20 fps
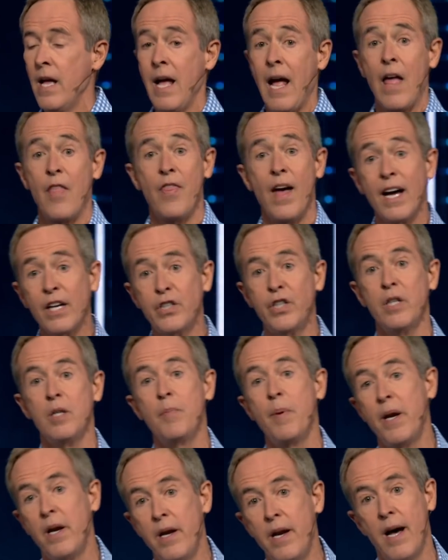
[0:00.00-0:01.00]
And that should have
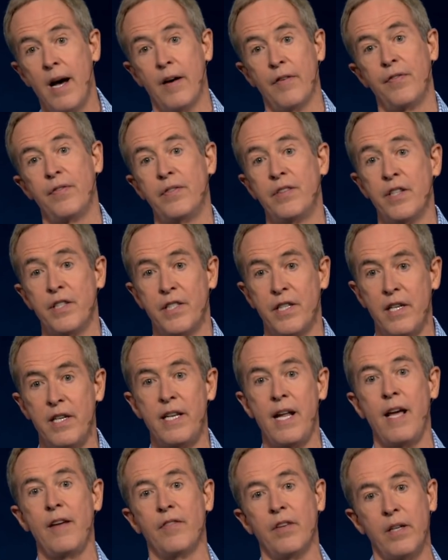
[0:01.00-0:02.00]
been enough to send
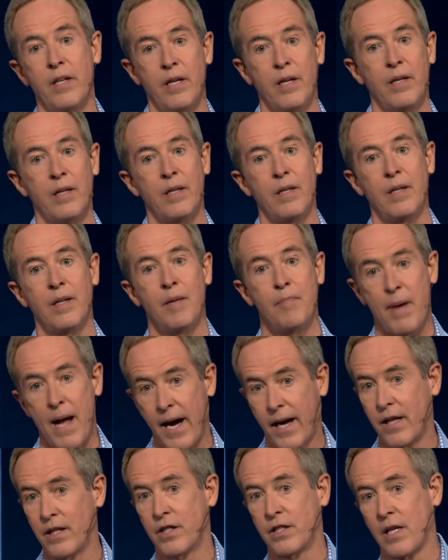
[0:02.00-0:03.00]
David
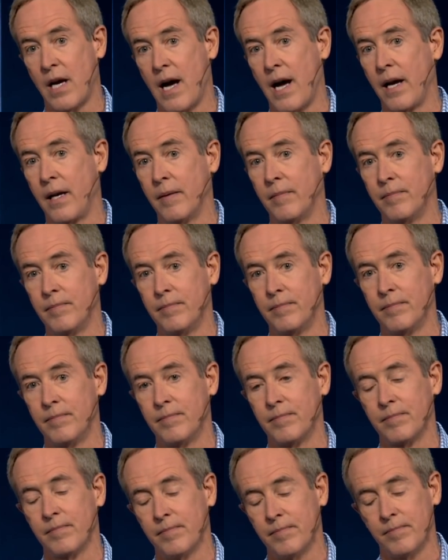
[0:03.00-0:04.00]
back inside.
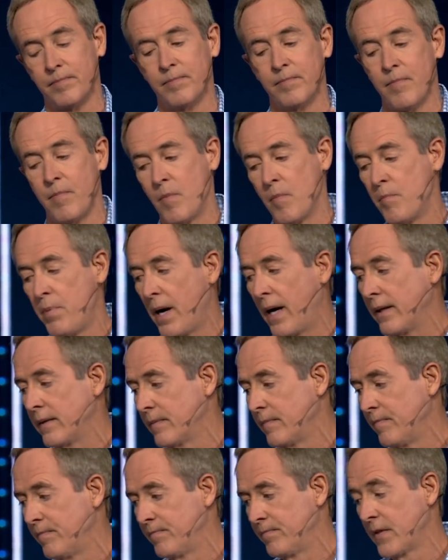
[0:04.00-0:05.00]
But,
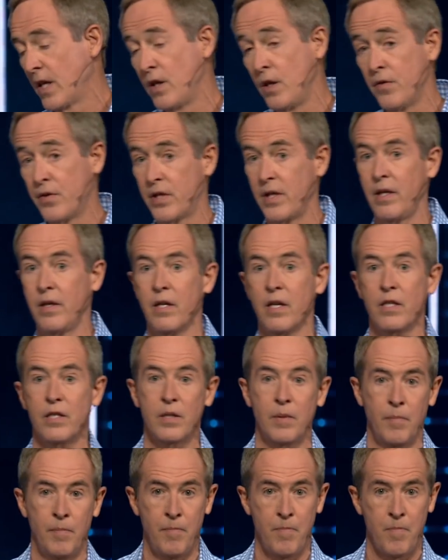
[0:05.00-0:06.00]
and you've seen
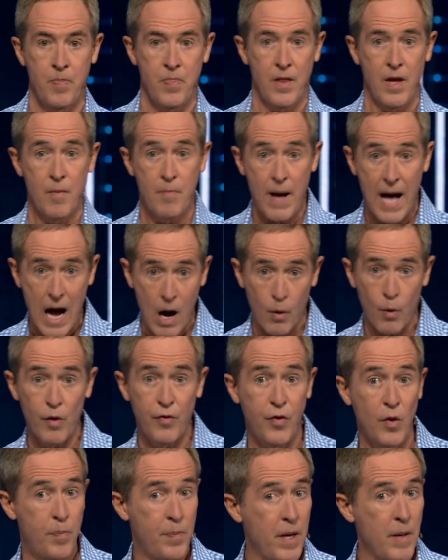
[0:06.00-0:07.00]
this,
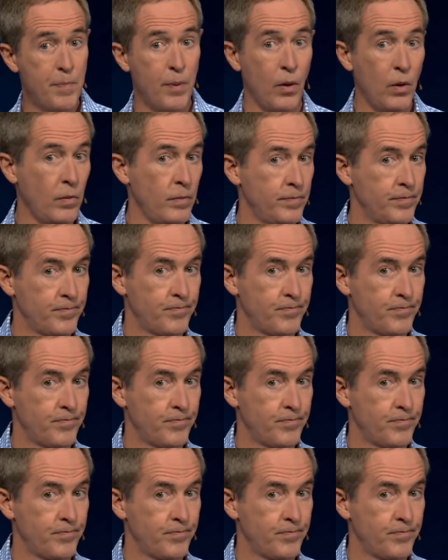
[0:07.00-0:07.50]
powerful people